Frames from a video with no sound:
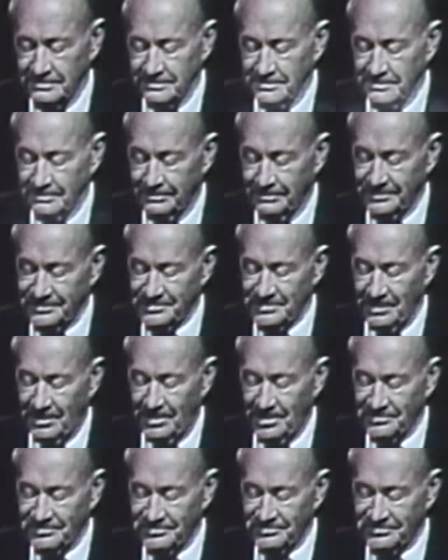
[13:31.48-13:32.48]
who has
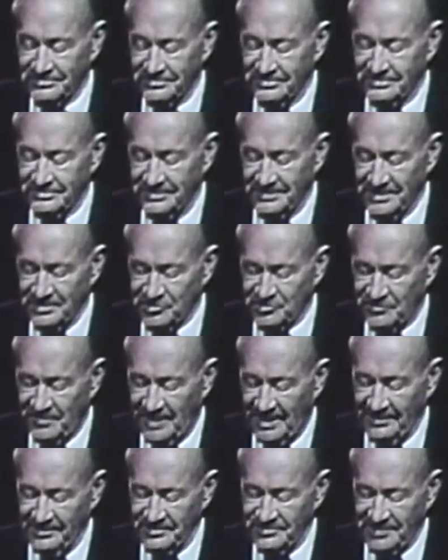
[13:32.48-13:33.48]
lost his
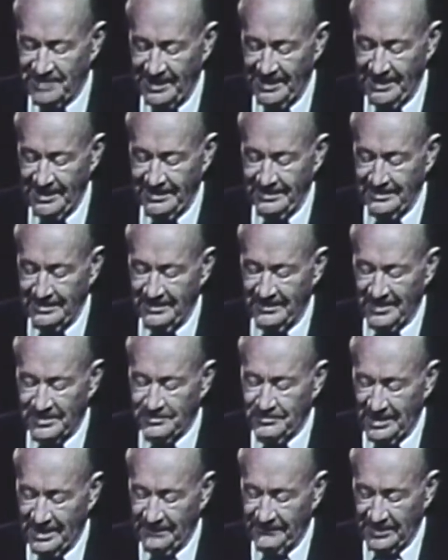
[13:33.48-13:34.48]
father's hand in the
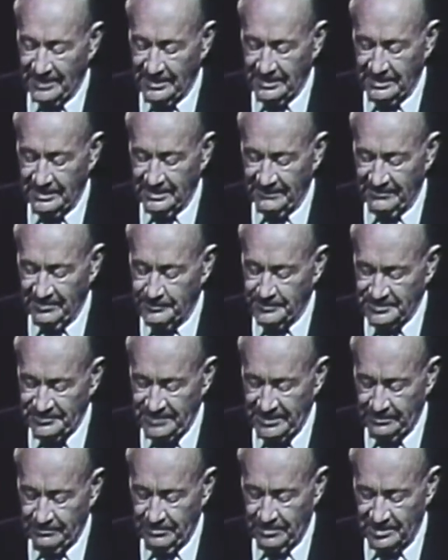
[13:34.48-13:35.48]
traffic of a busy
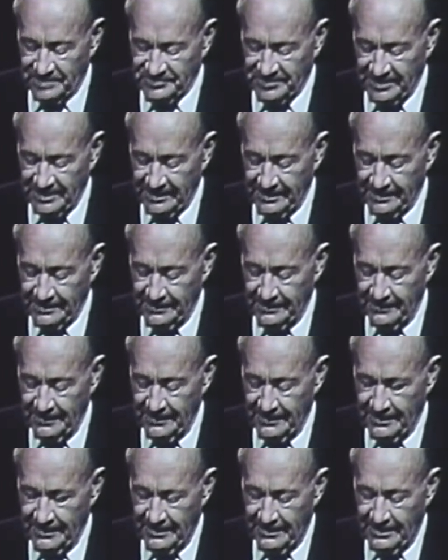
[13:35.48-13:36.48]
crossing.
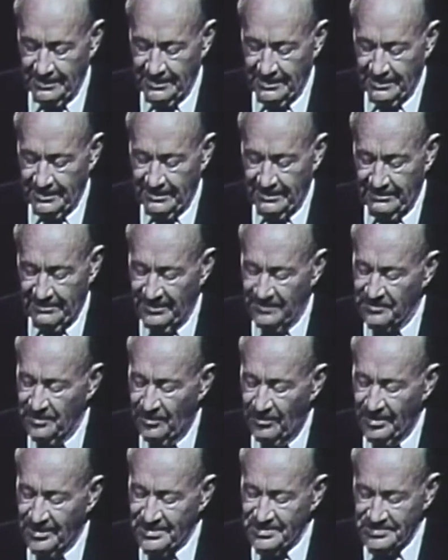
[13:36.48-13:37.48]
The
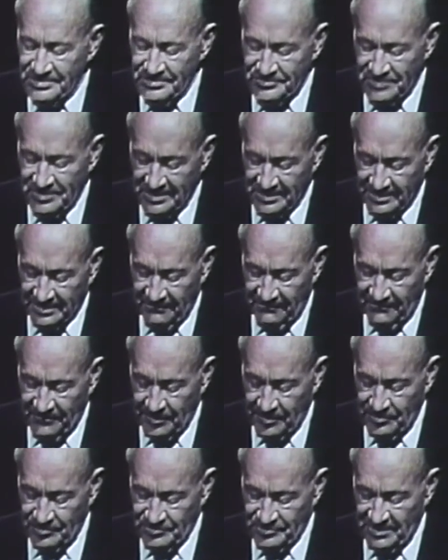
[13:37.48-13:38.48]
noise and
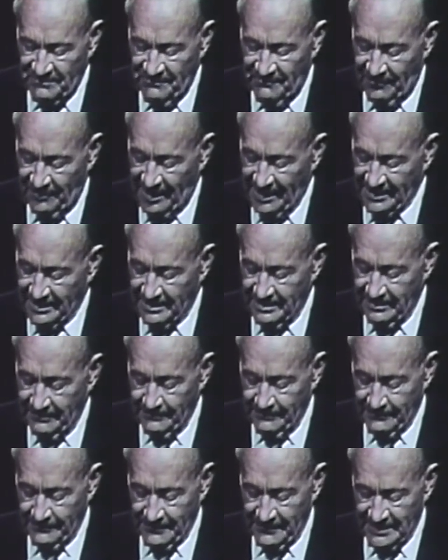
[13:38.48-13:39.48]
confusion frighten him.
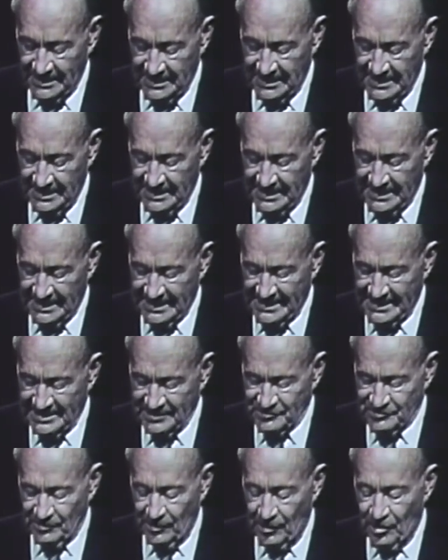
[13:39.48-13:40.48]
He
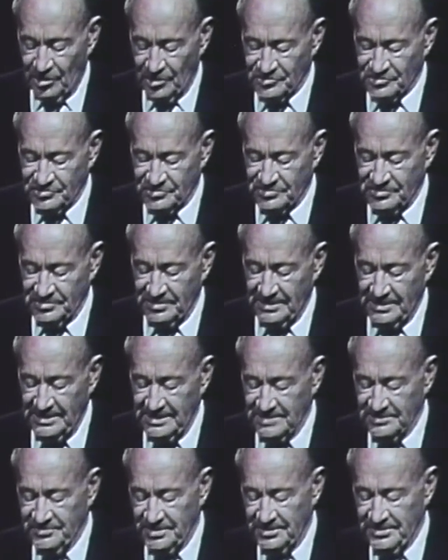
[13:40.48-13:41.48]
is lost. He
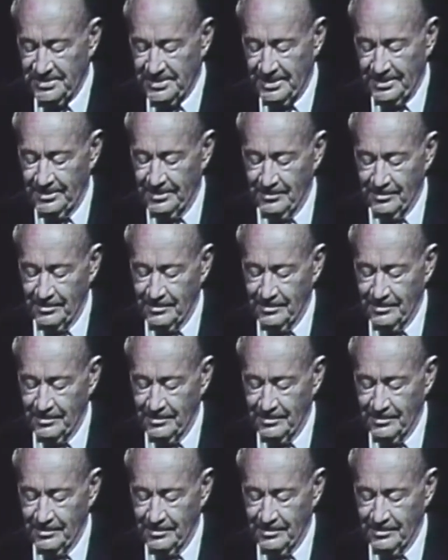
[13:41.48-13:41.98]
is in terror.